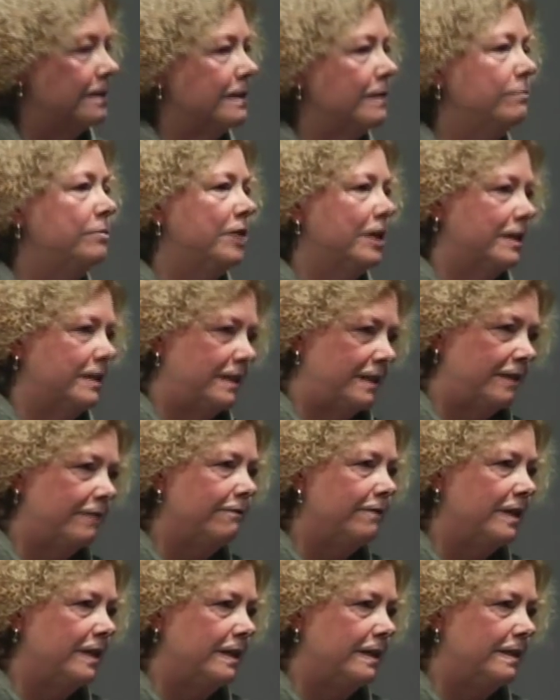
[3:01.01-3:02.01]

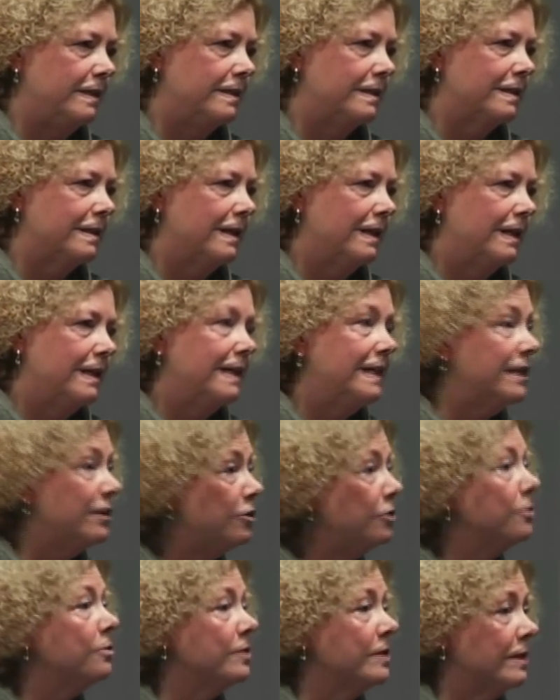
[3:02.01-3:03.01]
subjectivities,
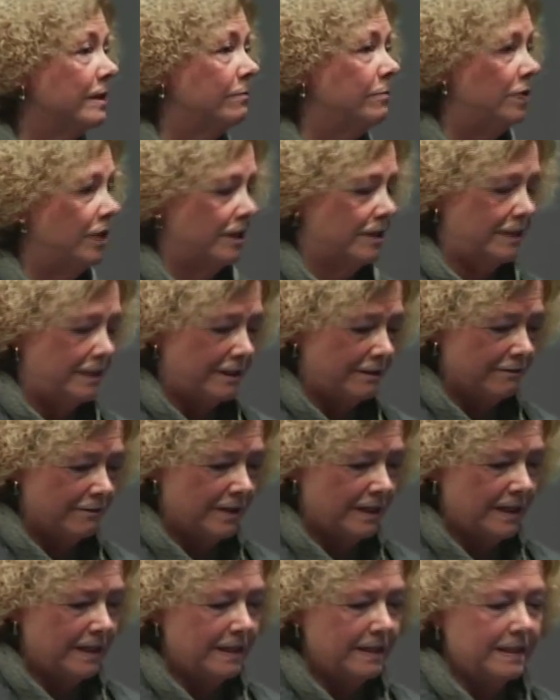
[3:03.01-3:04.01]

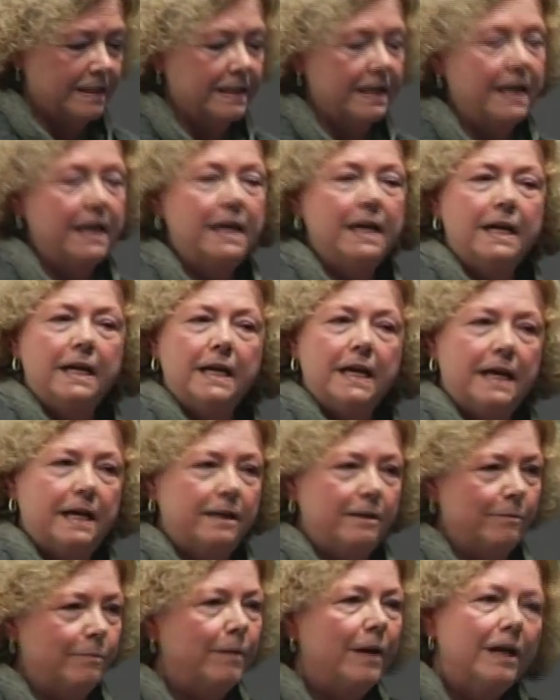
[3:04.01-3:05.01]
intersubjectivities,
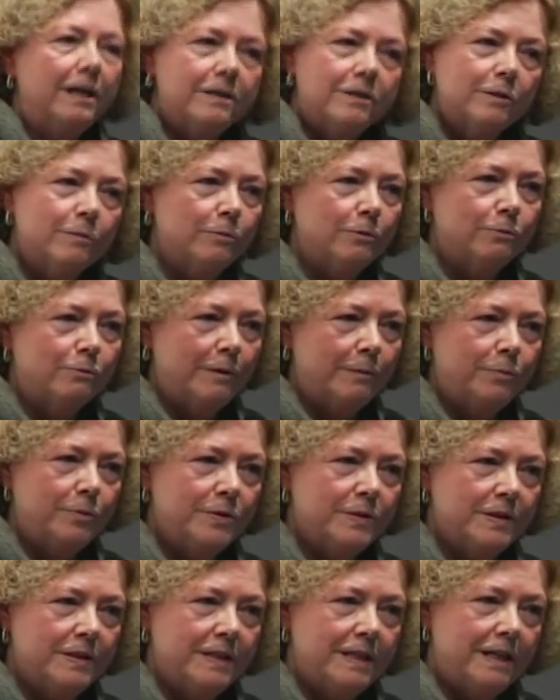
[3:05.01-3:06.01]
and impossible
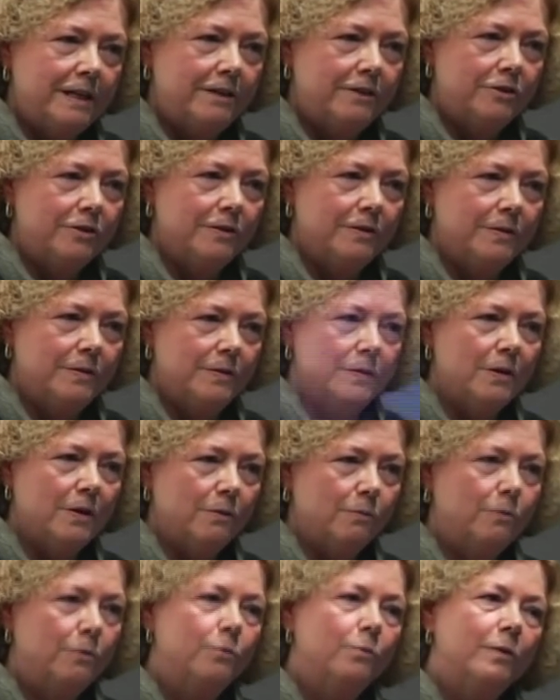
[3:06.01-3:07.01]
representations
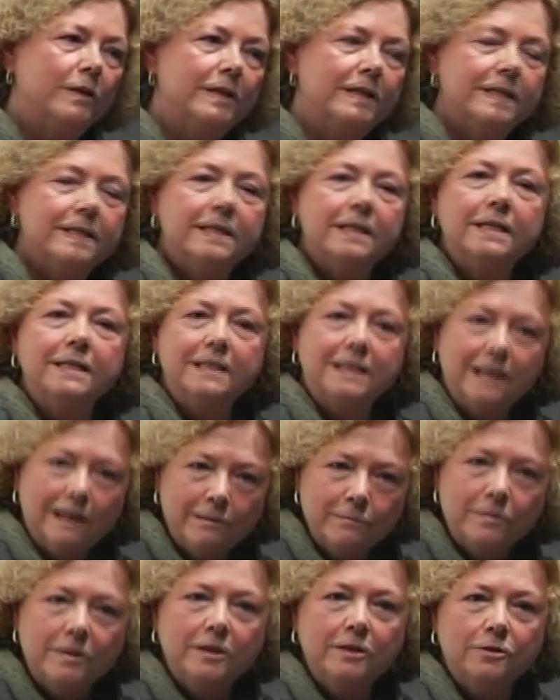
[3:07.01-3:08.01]
when one is
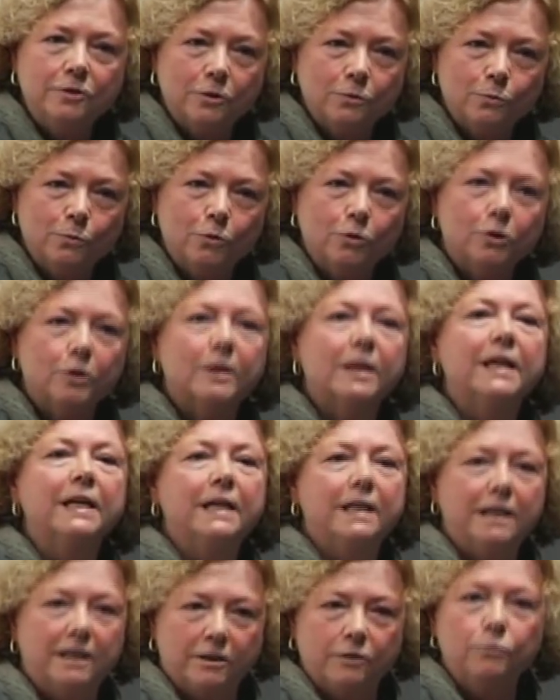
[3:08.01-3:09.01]
attempting to work
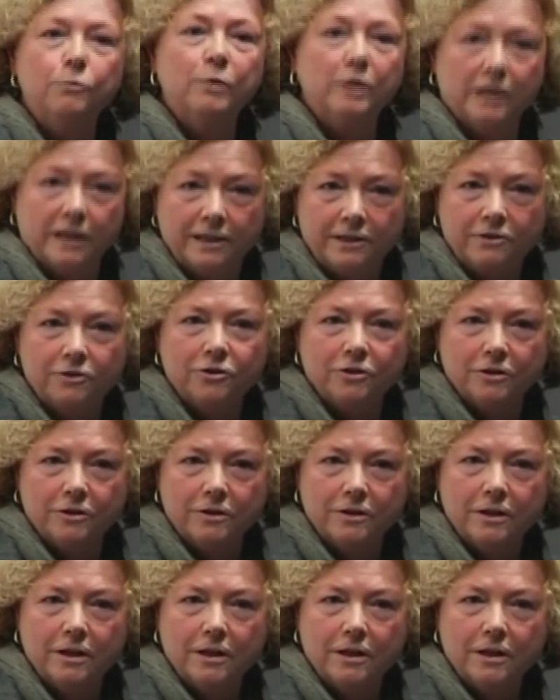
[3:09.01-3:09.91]
in relation?